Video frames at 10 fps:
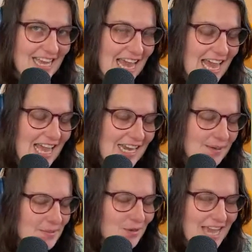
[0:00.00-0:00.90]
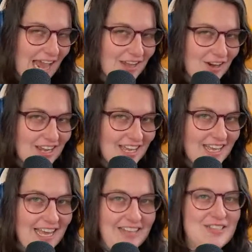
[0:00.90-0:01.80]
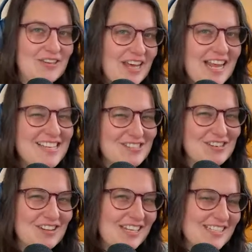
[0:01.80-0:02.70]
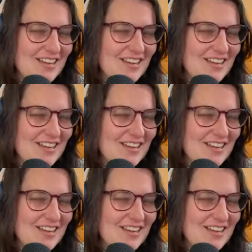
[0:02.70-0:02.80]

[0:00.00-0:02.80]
And it was pretty accurate. And so then I started realizing,